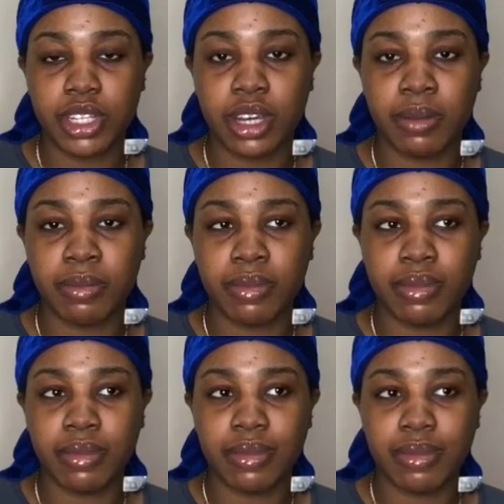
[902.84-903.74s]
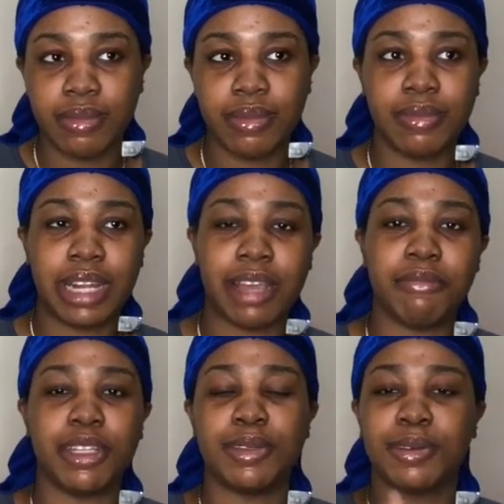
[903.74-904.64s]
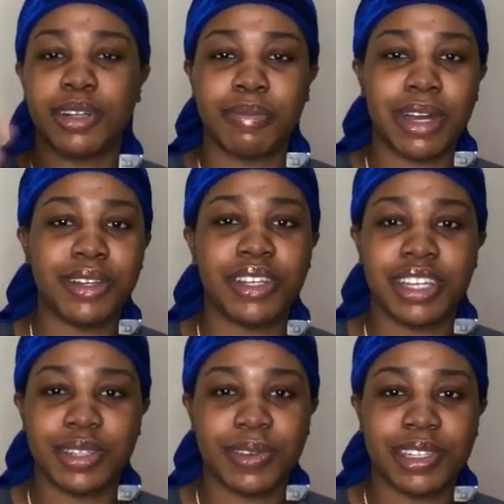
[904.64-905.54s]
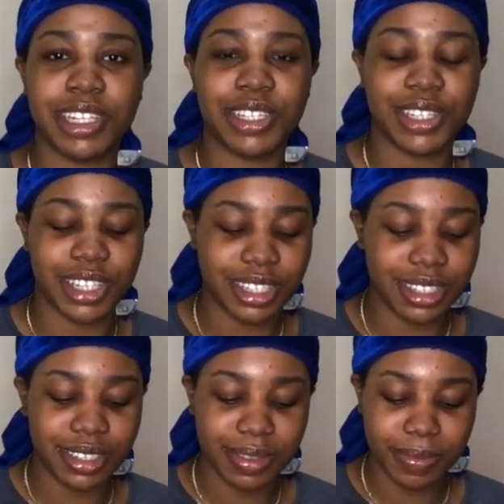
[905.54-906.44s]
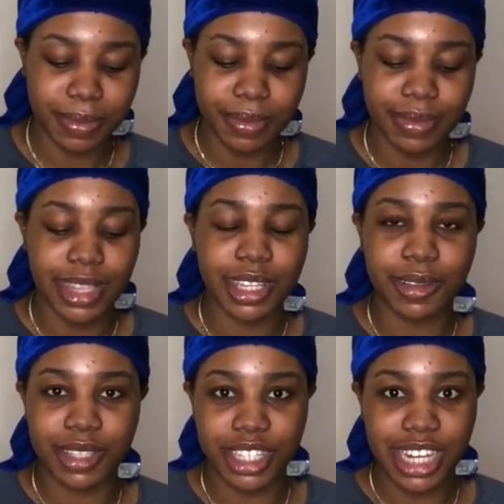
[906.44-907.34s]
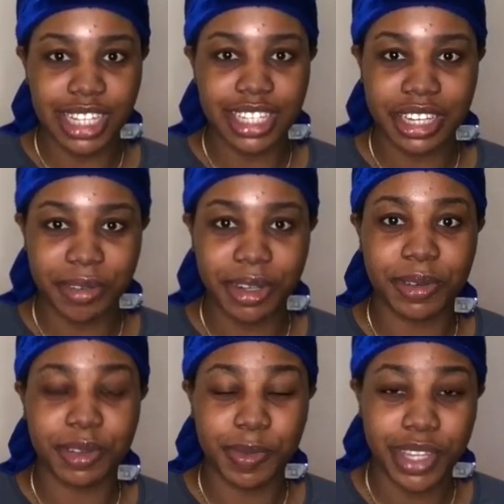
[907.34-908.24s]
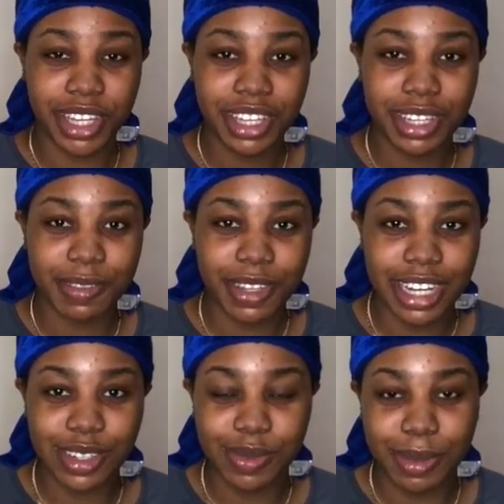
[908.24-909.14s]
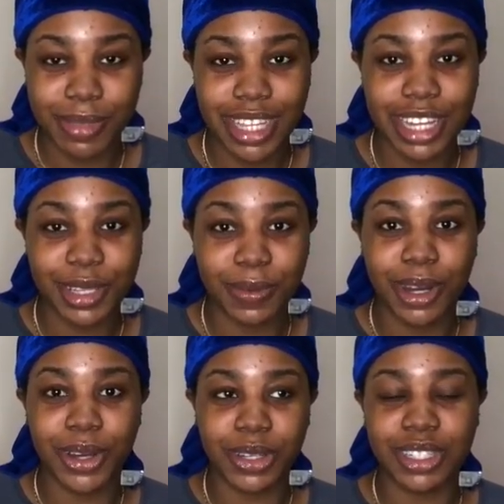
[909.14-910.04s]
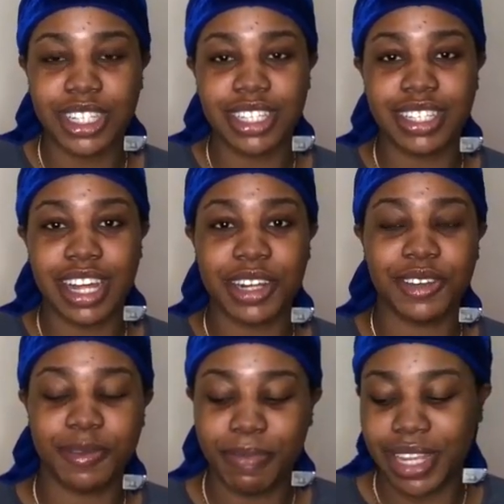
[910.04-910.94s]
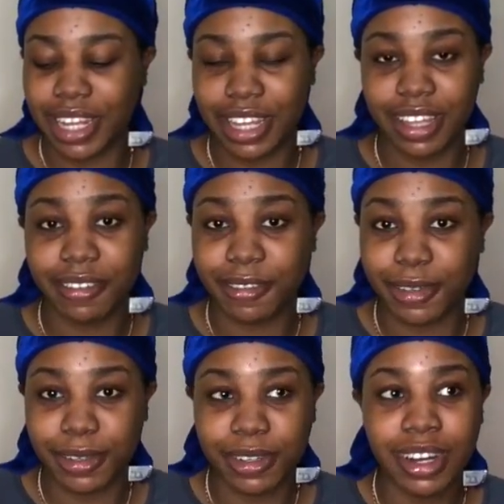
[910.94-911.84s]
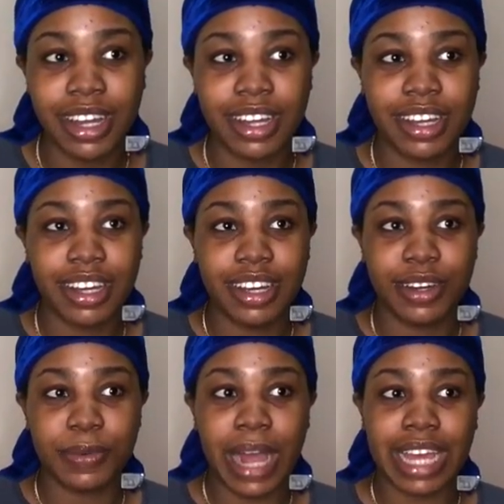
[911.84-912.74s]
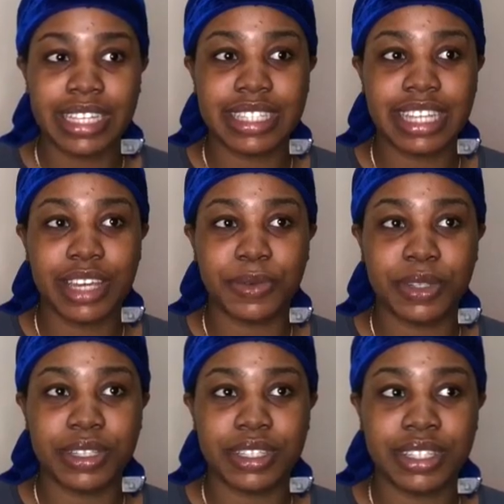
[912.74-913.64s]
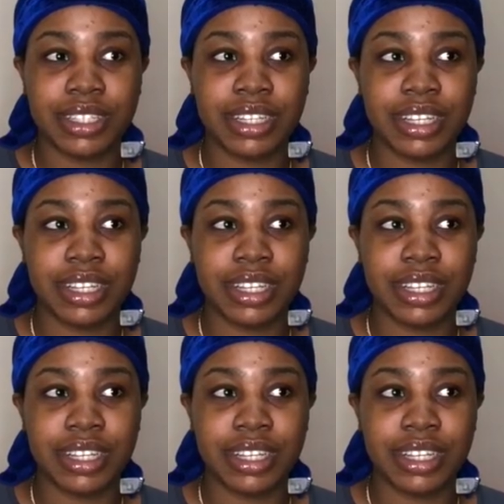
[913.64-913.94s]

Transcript: like me talking about New Year's resolutions. It was a chatty get ready with me. If you guys remember that, you are OGs and you have been here for what I can say was